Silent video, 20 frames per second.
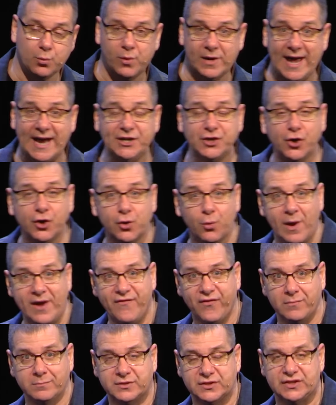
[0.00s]
when I turn away
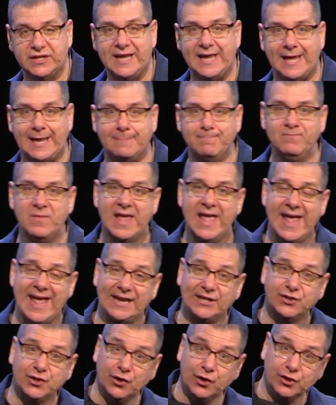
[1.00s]
from sin
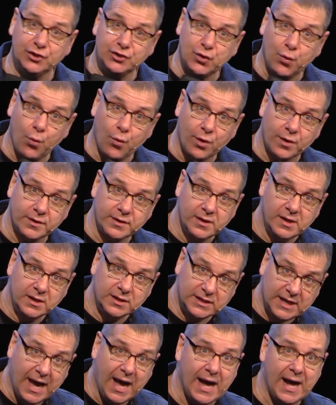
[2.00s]
and turn toward
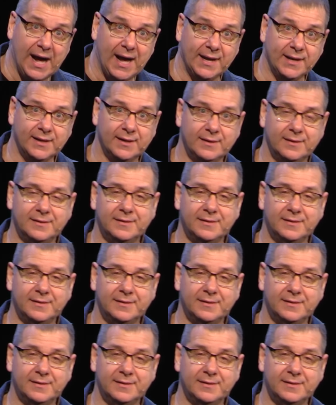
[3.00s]
God,